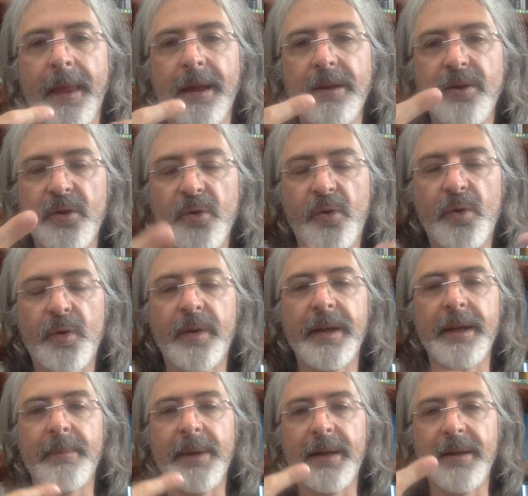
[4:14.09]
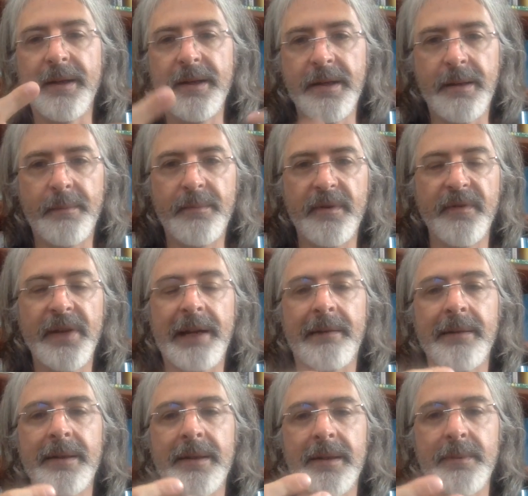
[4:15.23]
story about a number of
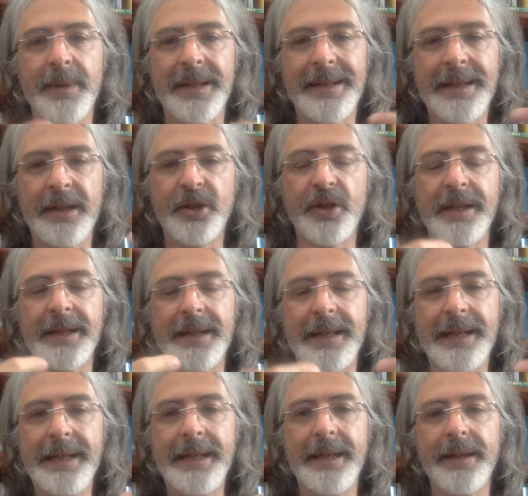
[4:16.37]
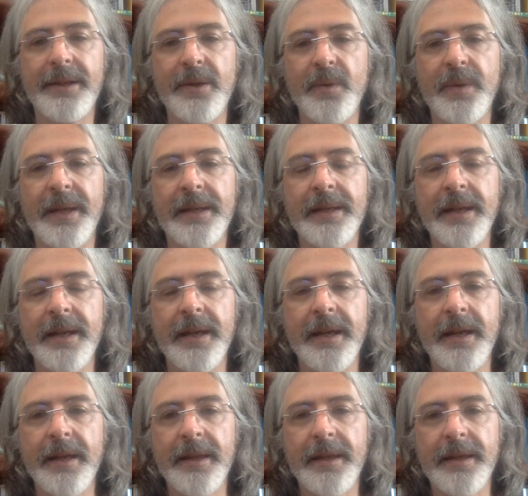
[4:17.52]
characters, but essentially it's leading to this
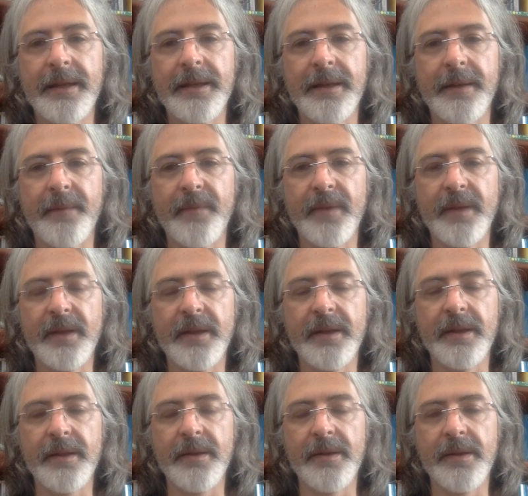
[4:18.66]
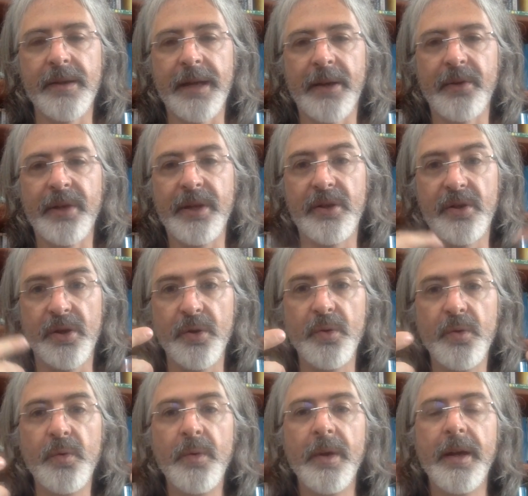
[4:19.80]
to how these
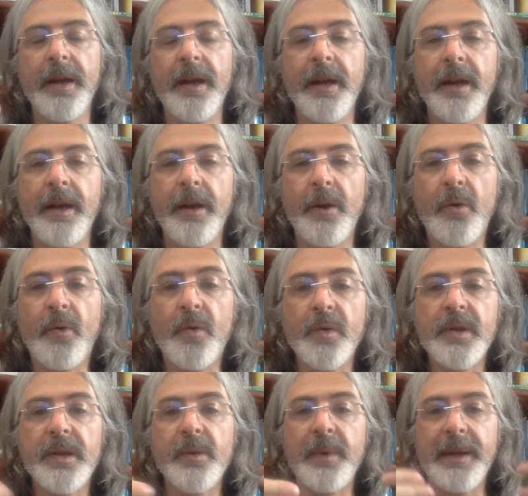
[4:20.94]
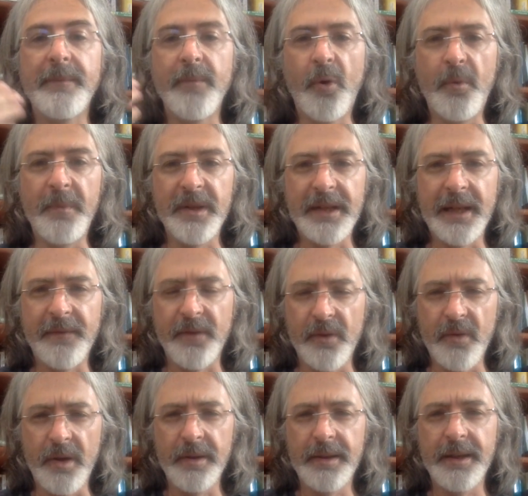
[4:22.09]
two laws that we almost take for
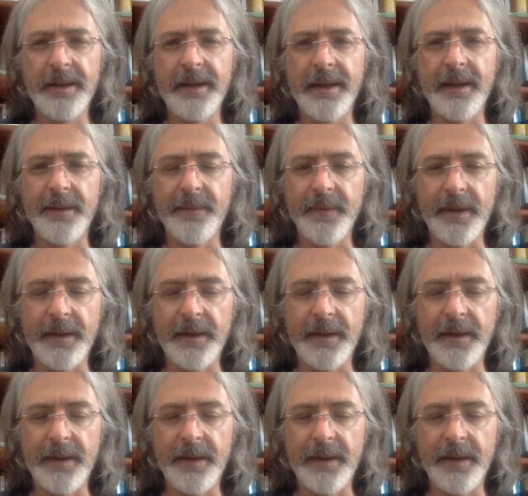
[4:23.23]
granted now,